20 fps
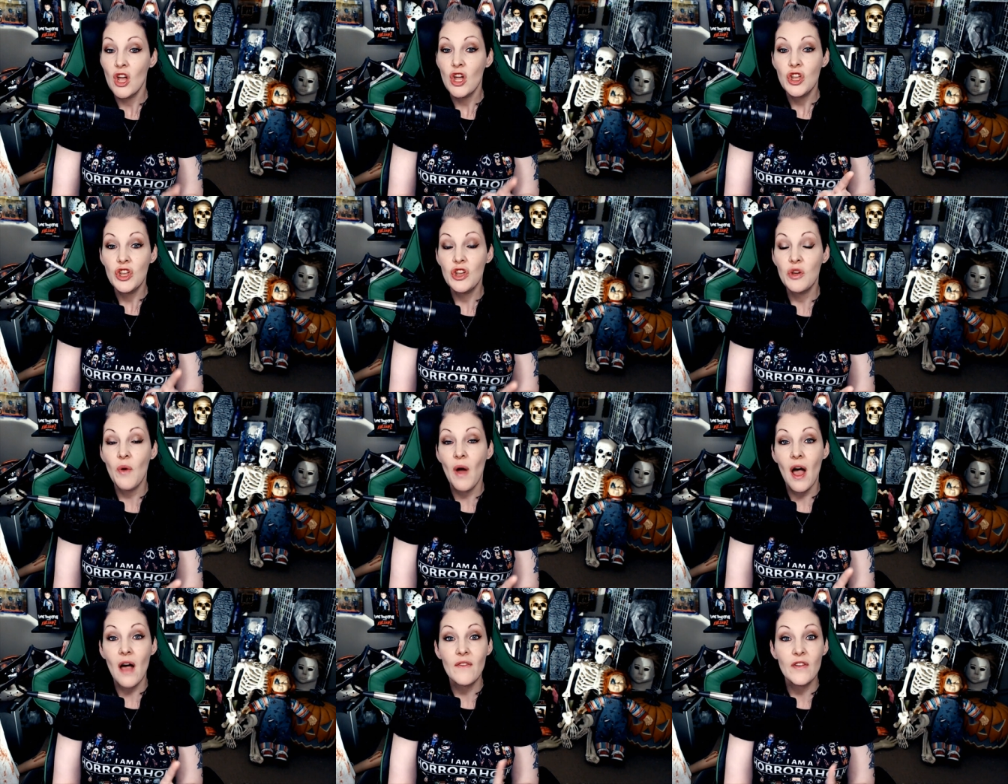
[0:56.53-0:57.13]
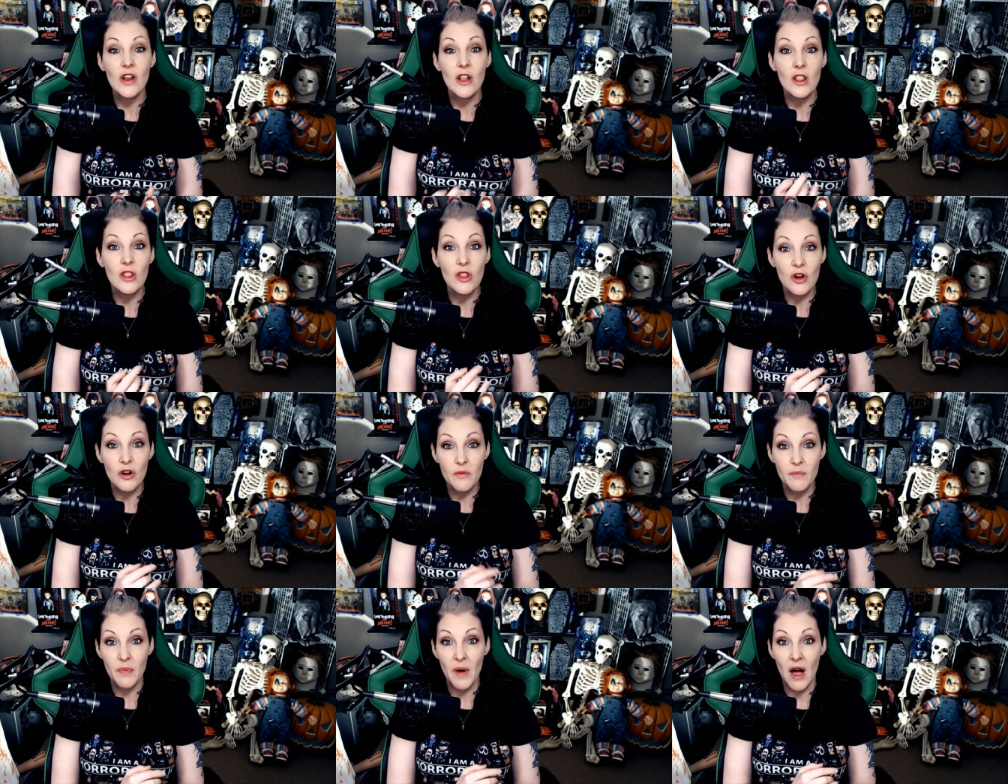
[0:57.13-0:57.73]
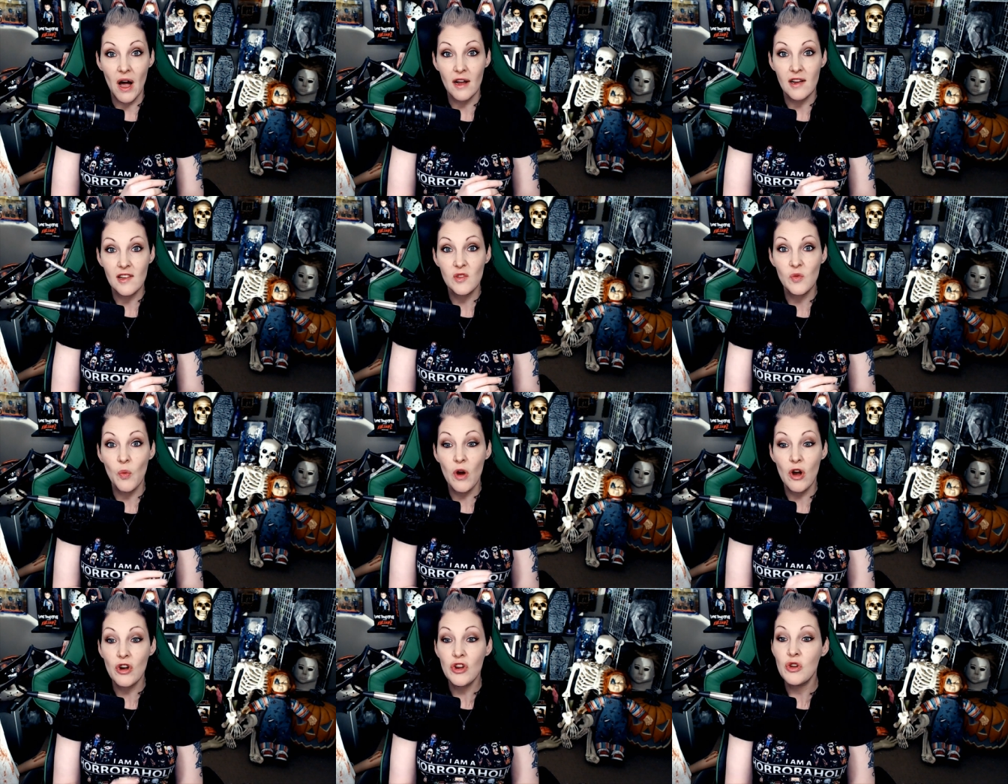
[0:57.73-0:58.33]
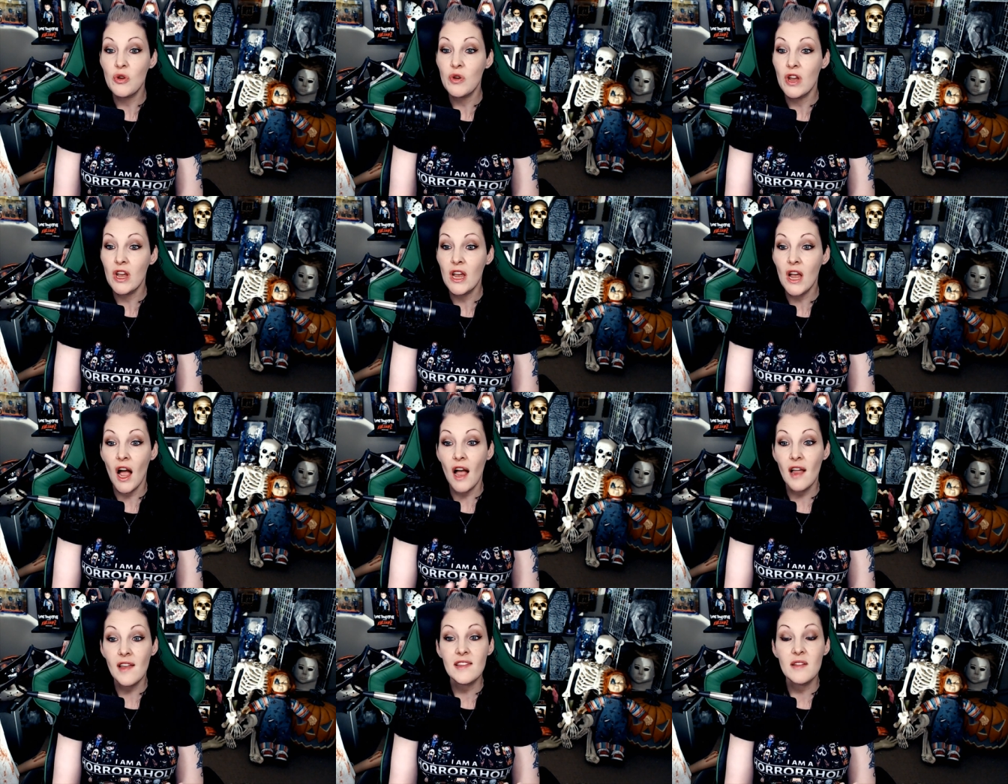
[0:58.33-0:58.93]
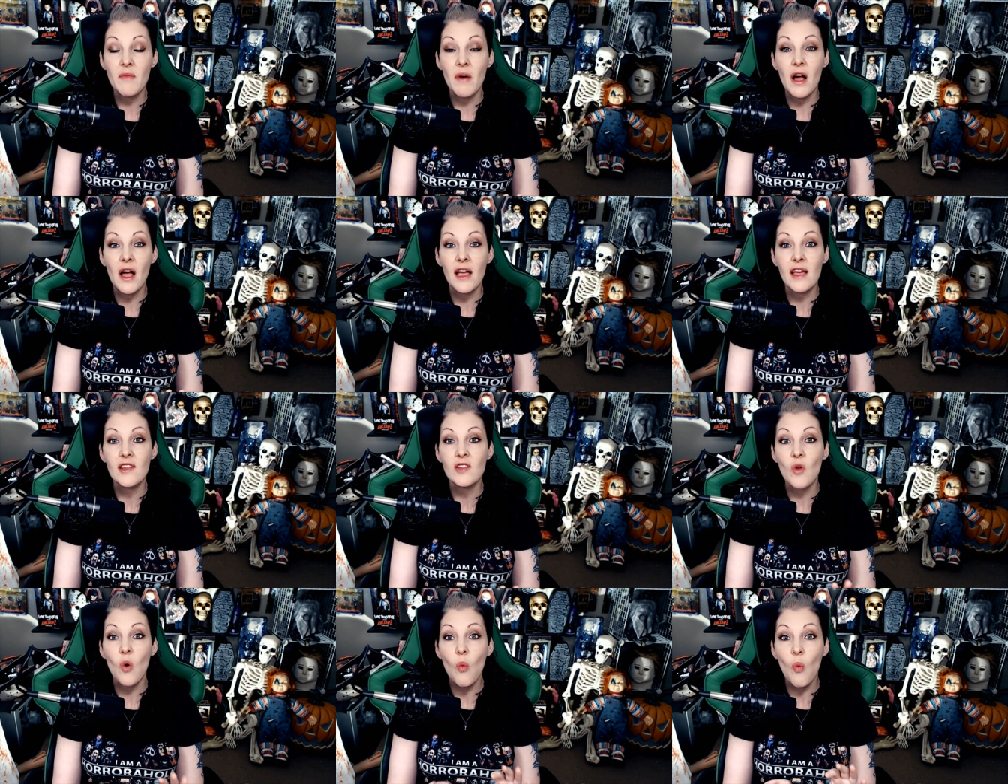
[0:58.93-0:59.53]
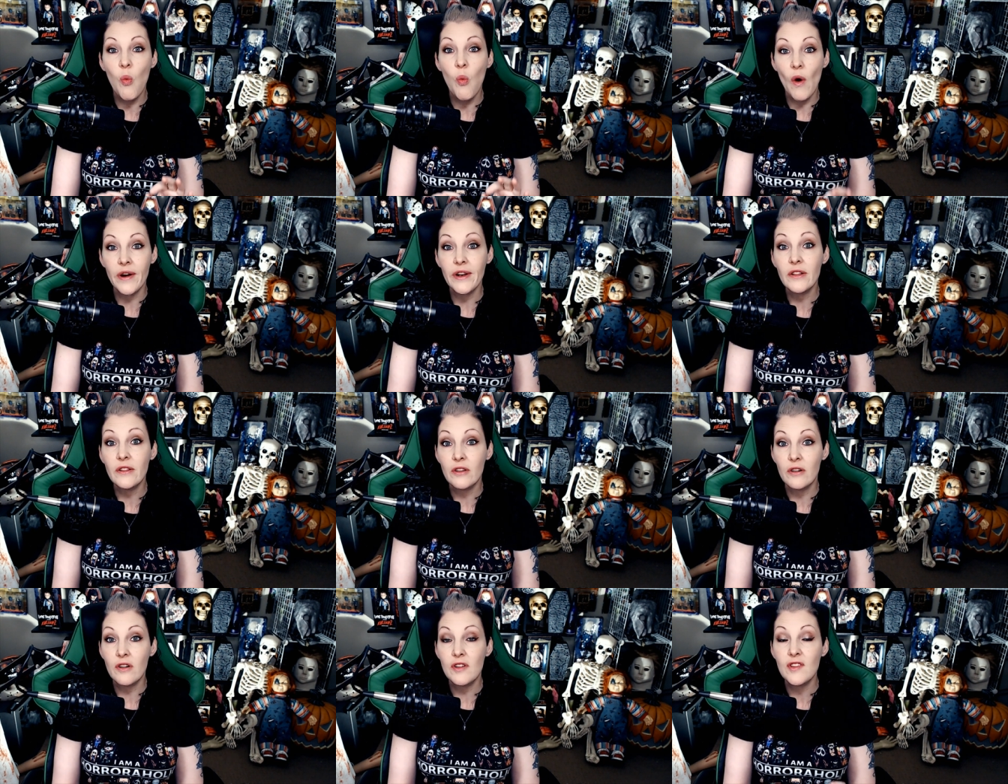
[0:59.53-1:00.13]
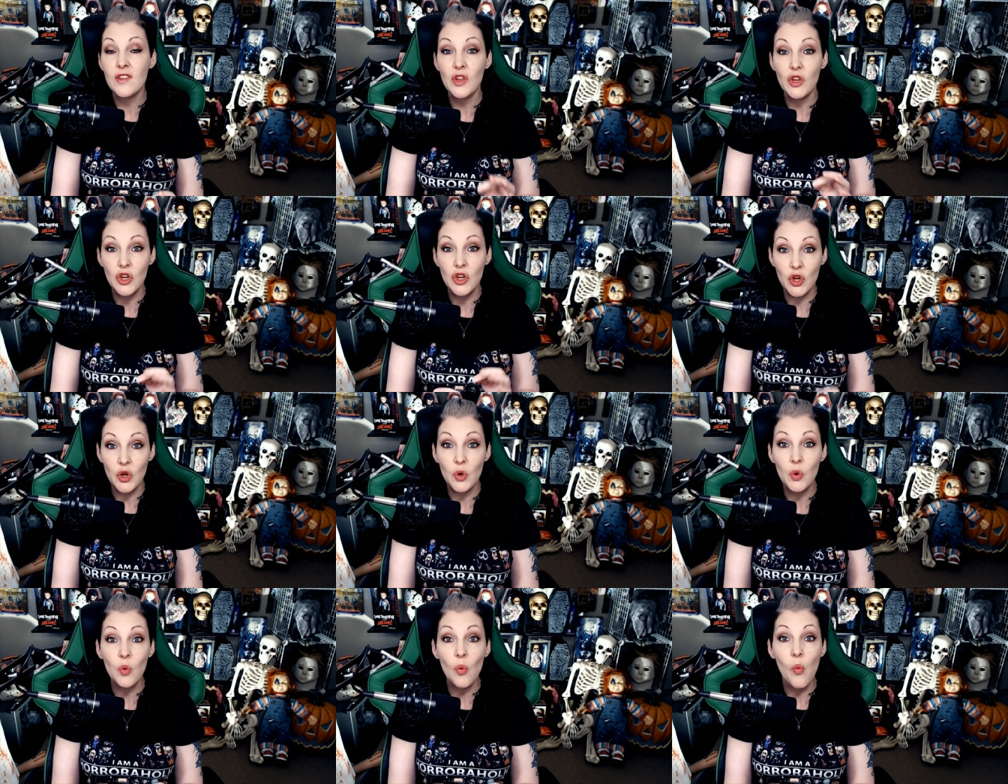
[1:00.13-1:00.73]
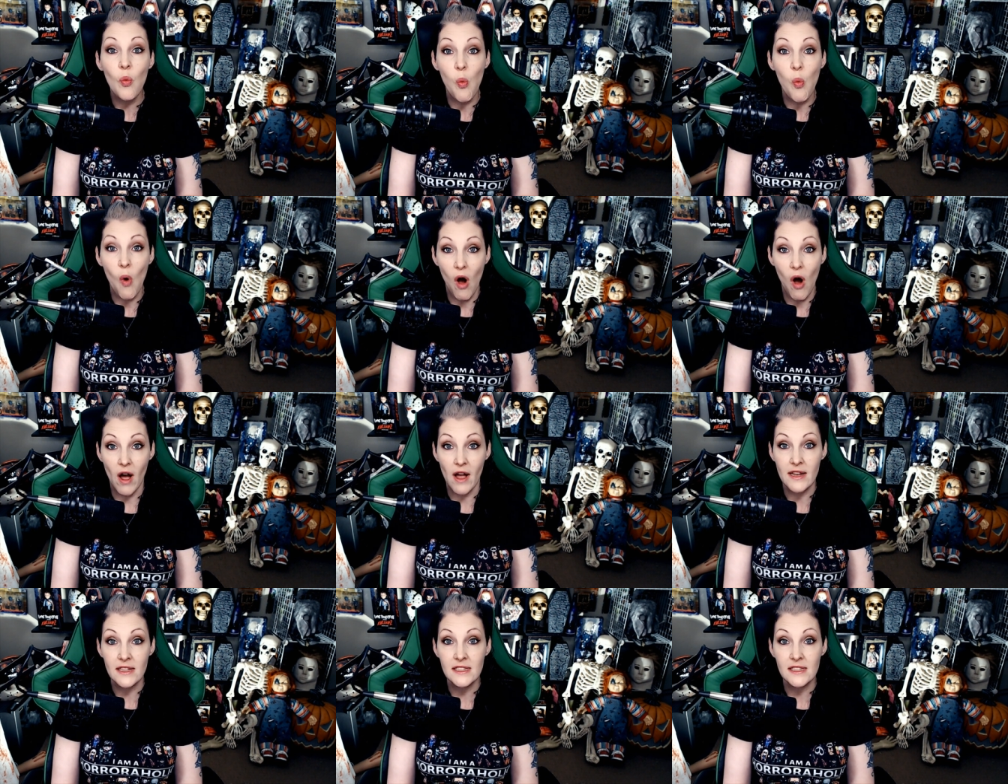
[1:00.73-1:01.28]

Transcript: You have an alert box where you can customize what alerts you want,